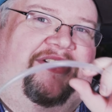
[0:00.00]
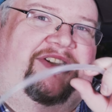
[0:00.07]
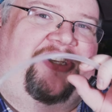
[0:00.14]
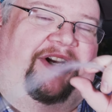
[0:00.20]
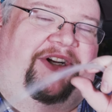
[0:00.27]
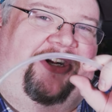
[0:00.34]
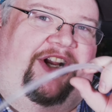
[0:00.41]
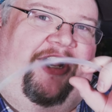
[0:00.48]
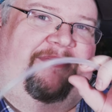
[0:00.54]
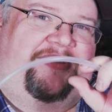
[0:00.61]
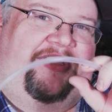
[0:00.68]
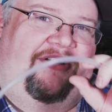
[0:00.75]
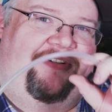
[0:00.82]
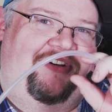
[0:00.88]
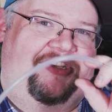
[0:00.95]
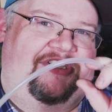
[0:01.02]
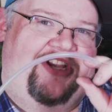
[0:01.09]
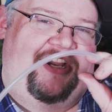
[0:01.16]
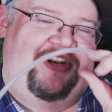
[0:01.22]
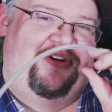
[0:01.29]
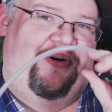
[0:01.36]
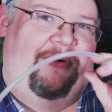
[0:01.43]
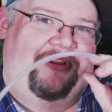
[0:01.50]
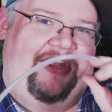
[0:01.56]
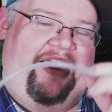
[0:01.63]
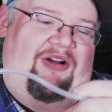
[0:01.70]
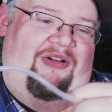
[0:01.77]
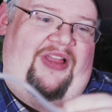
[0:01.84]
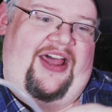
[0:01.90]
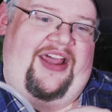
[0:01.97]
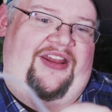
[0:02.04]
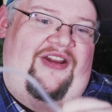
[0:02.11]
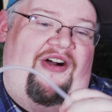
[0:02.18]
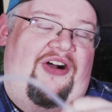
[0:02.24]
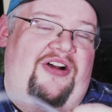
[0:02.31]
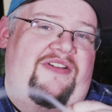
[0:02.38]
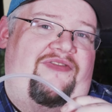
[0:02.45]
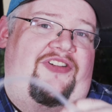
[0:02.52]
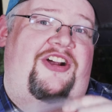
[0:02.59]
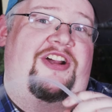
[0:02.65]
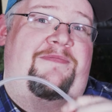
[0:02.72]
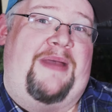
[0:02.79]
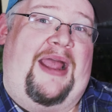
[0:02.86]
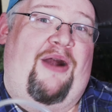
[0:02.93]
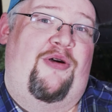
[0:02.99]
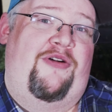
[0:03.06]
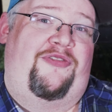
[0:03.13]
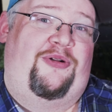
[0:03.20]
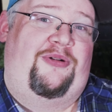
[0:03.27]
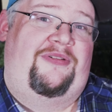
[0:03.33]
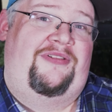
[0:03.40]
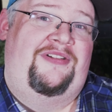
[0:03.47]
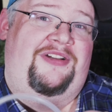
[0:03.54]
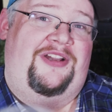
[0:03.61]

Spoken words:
suction cups that are designed to hold airline aren't very powerful